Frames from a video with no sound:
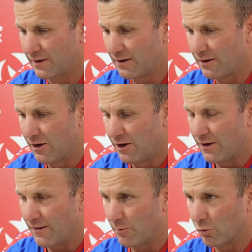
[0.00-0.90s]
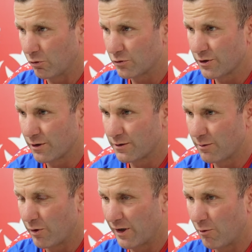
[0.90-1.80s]
then we'll look to
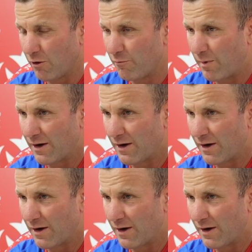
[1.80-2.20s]
bring him off.